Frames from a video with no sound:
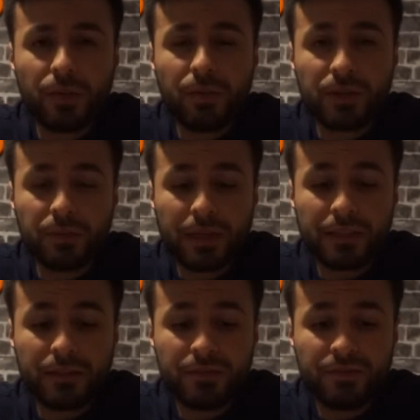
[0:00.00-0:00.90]

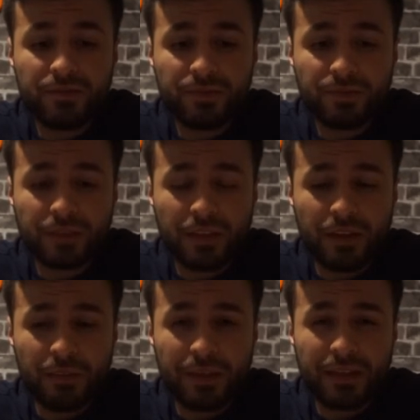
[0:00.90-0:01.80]
perspective
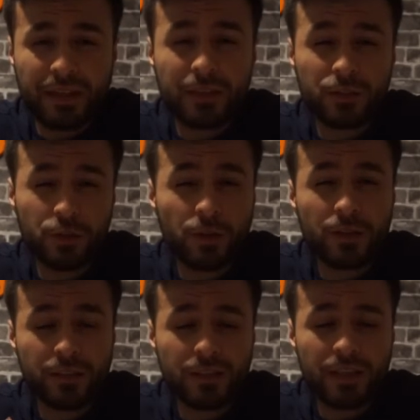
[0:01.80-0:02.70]
and kind of starting
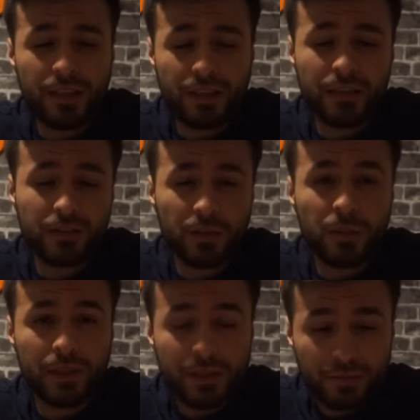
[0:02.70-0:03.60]
to see things a little
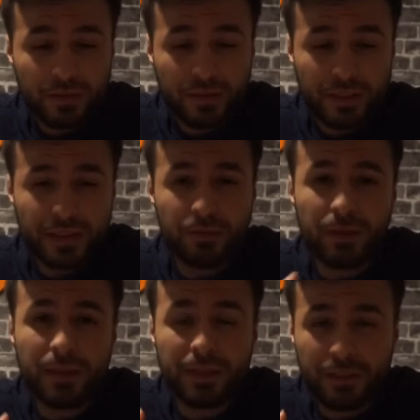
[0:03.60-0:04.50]
bit differently and
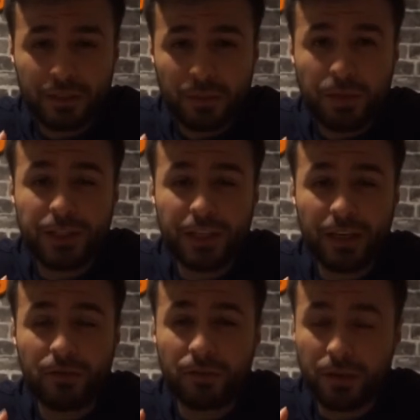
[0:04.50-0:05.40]
really just
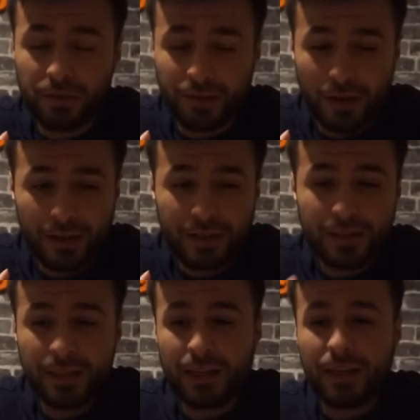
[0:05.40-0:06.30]
appreciate how far you've gotten